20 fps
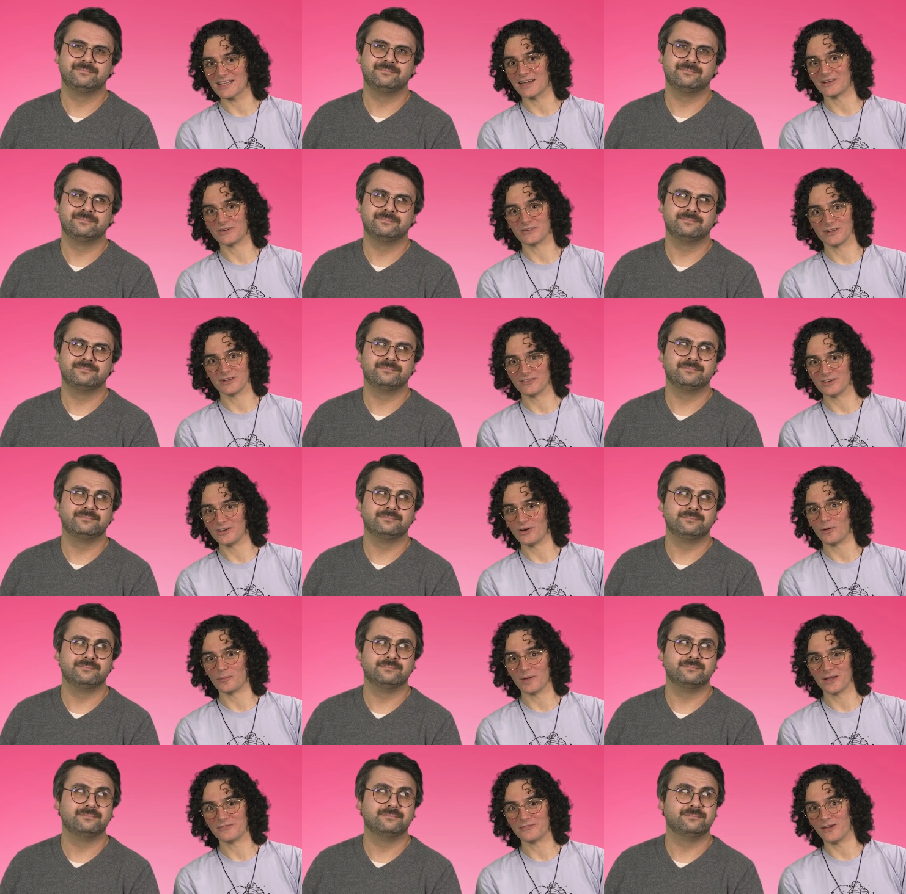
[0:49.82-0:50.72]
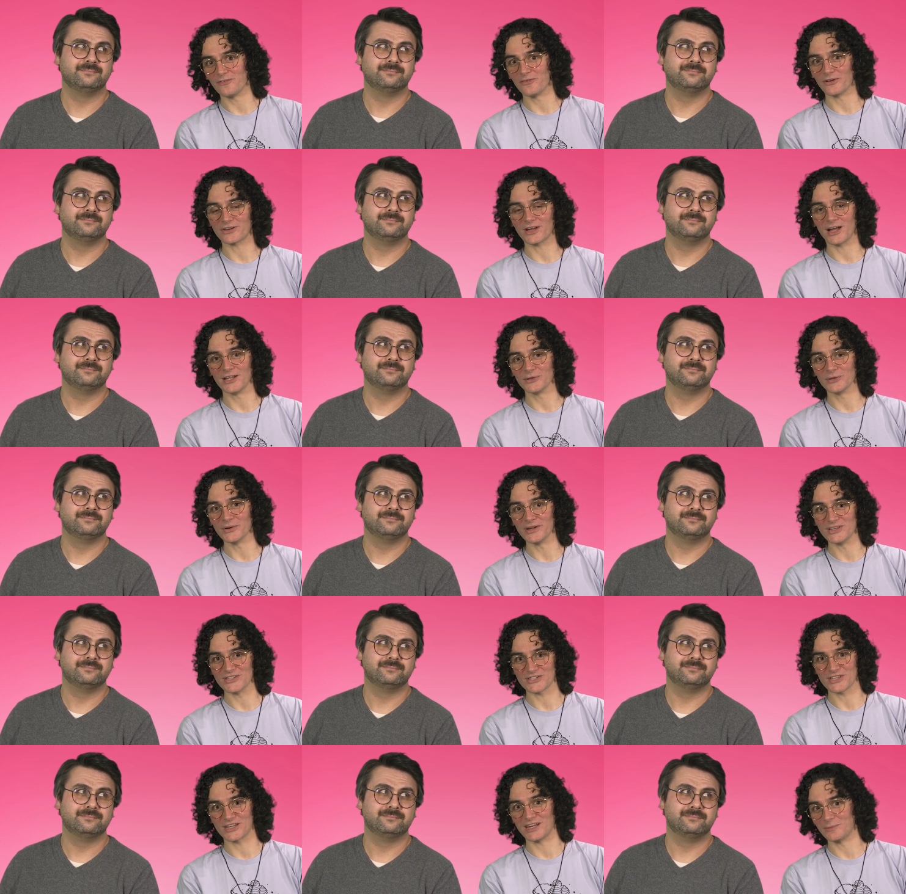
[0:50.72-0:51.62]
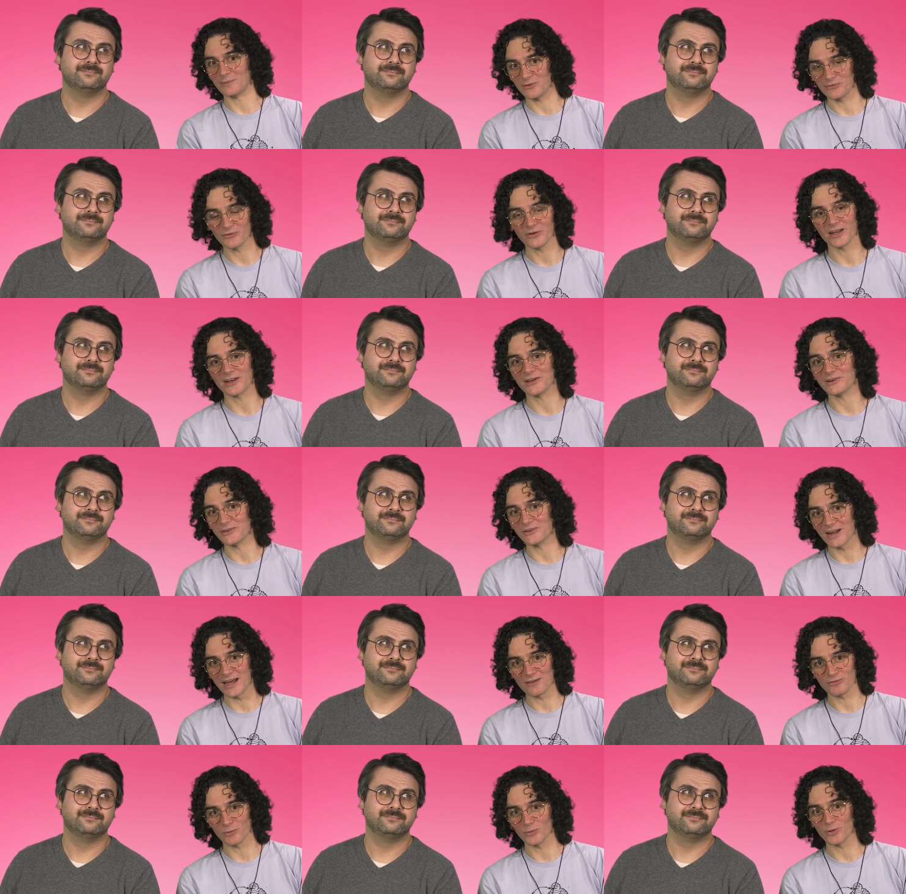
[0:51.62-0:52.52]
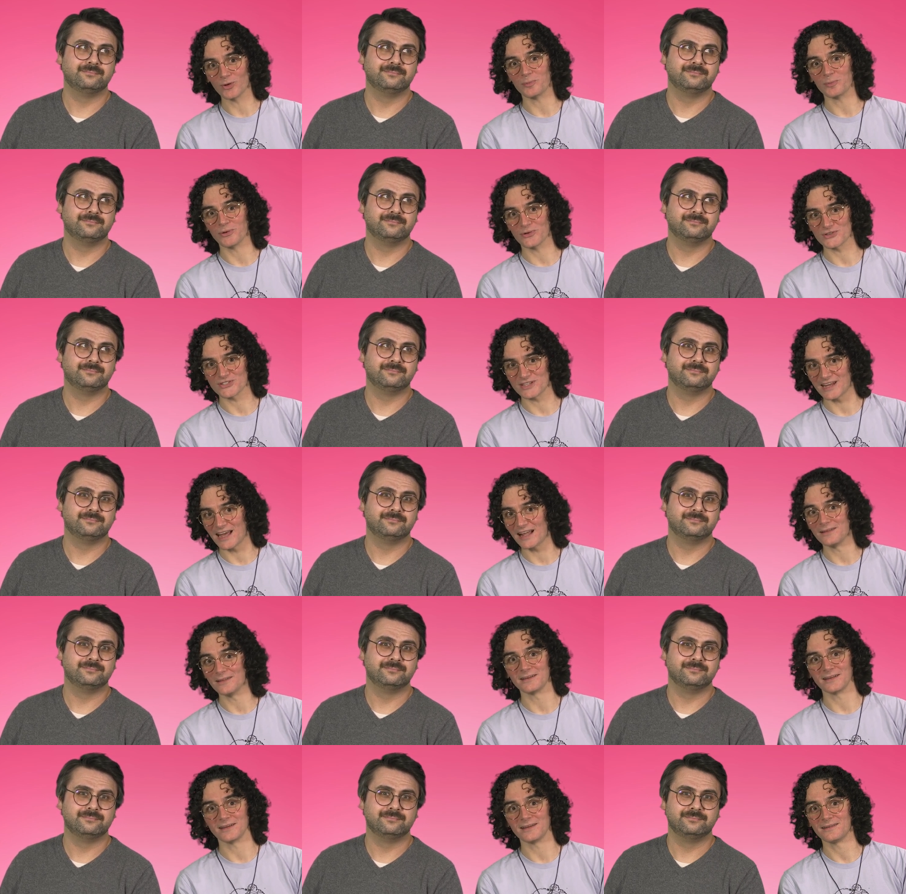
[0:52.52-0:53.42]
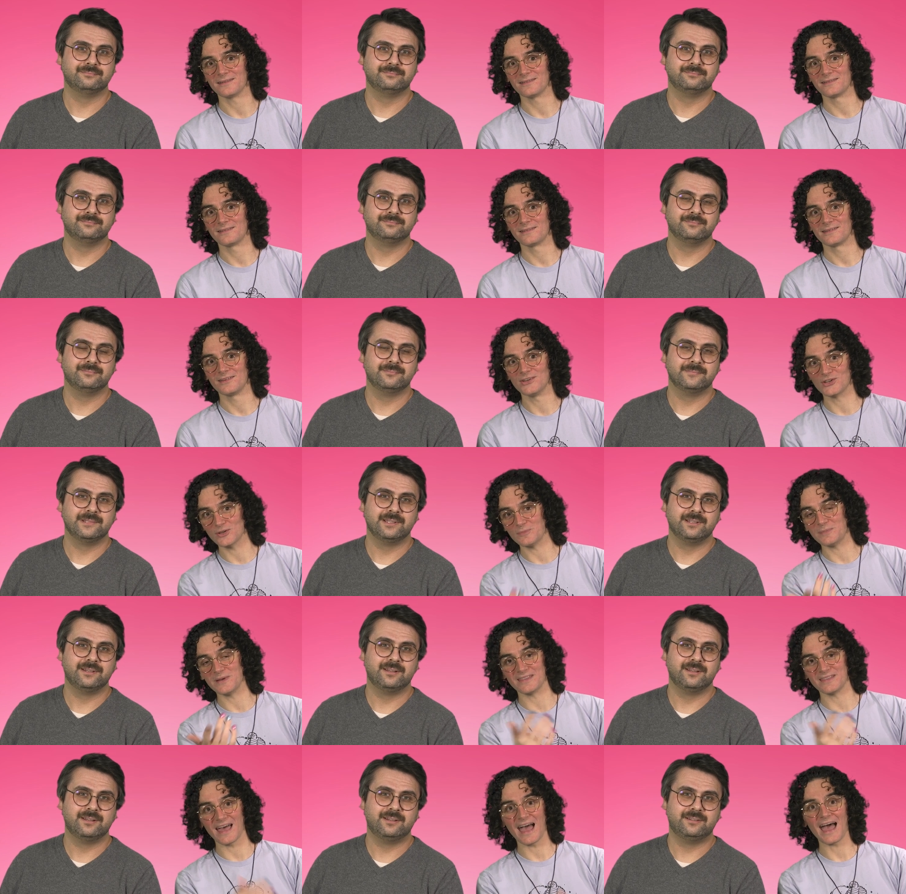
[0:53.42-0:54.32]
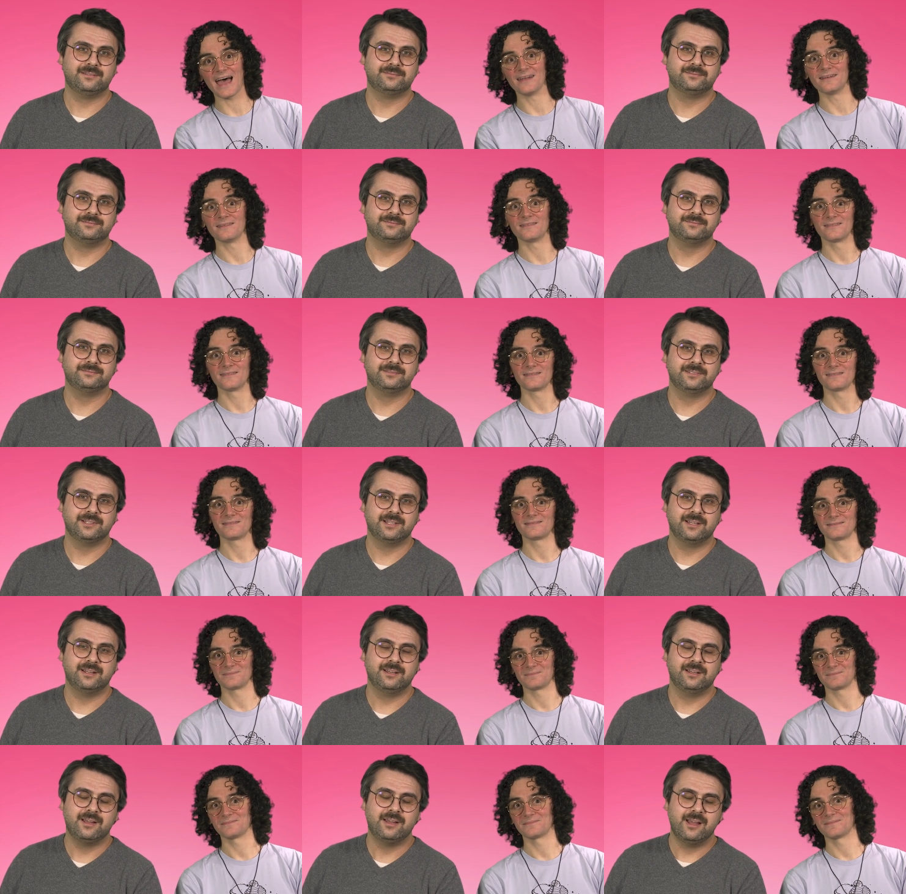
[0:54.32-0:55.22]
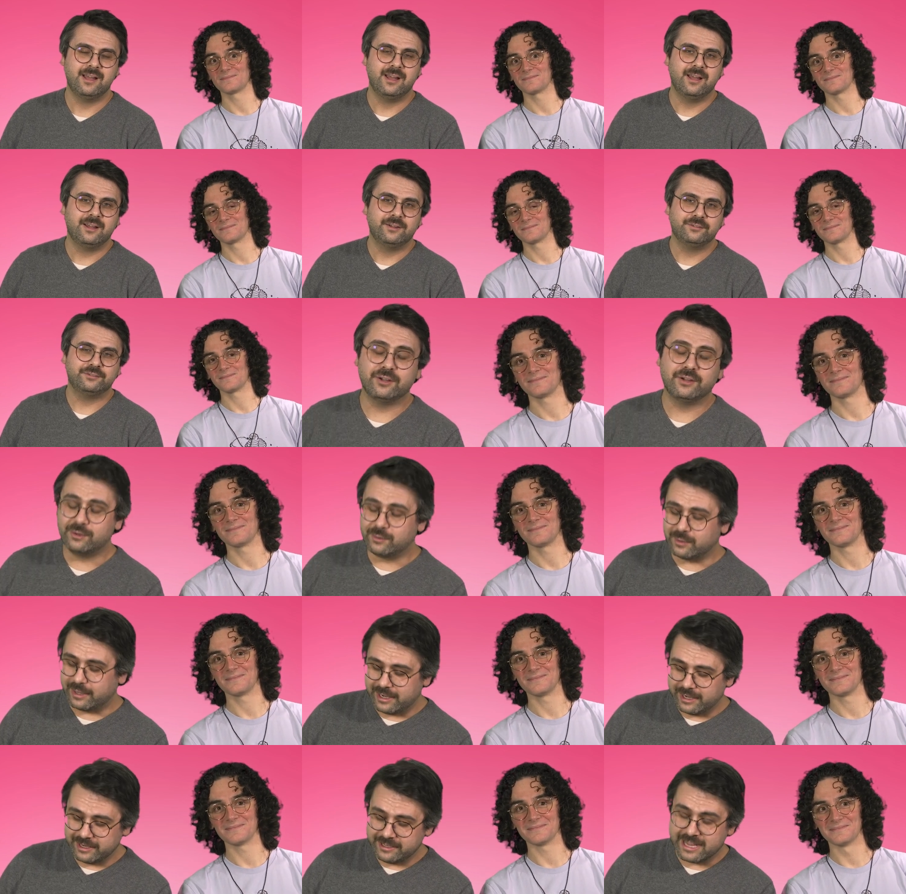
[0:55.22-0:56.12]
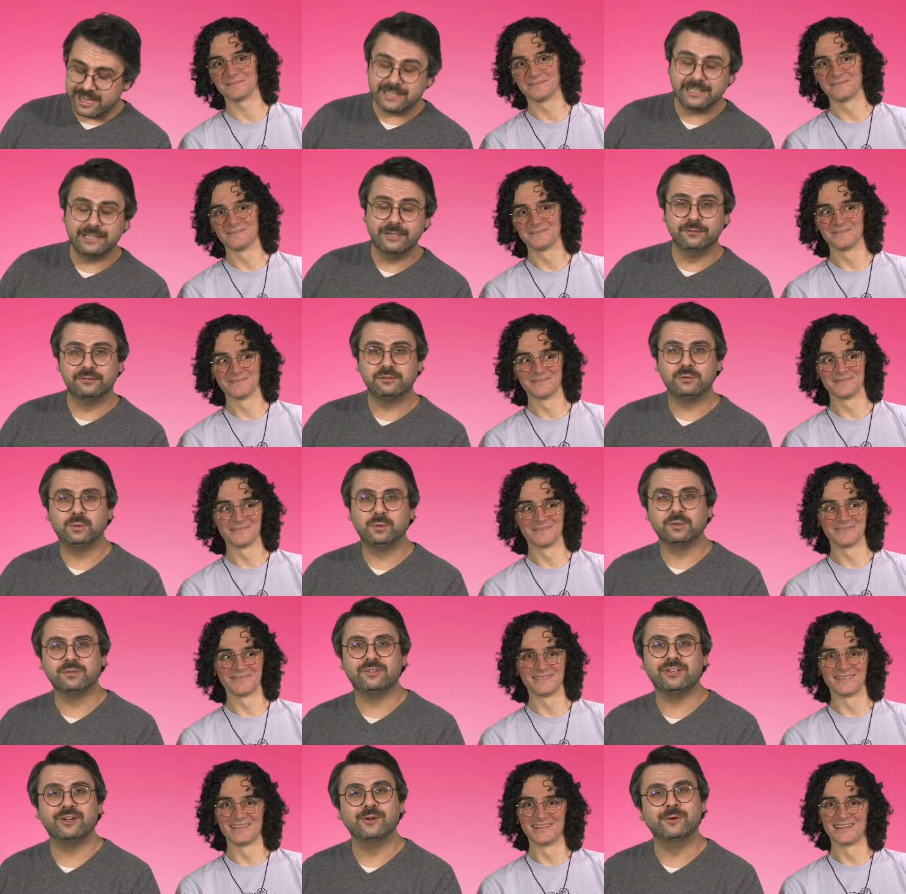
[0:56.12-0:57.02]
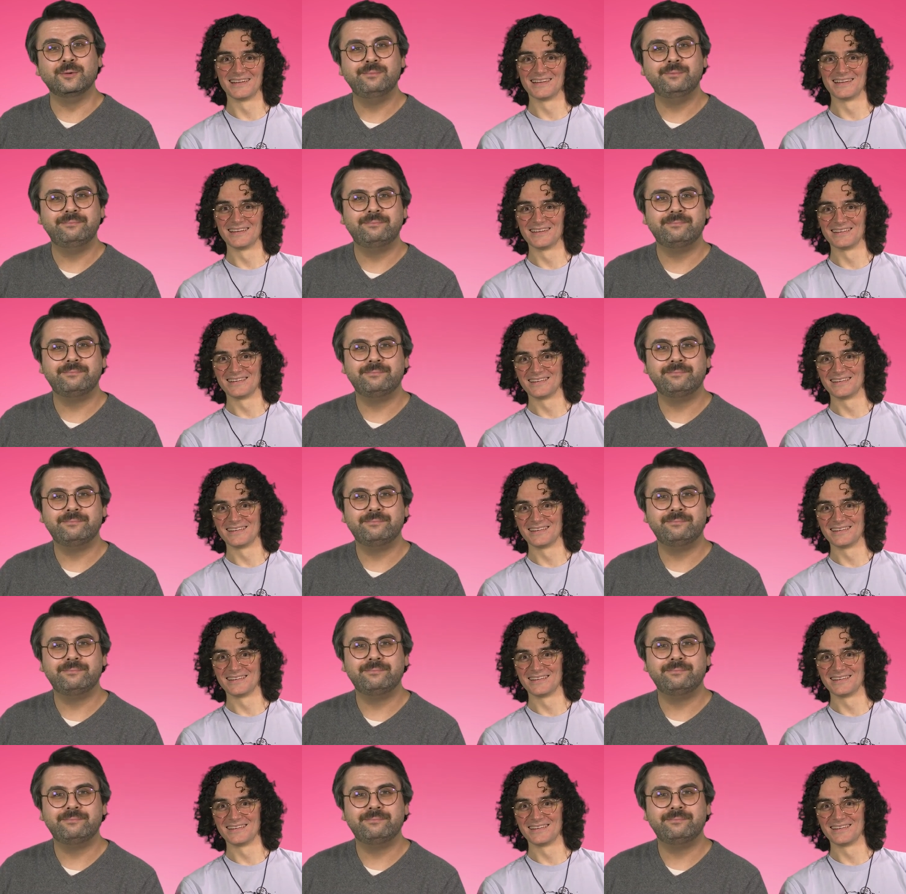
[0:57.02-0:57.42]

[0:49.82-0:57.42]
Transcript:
Speaker 1: I don't even know what my favorite color is and I'm afraid I don't have a real personality. You could be that.
Speaker 2: So yellow's cool too.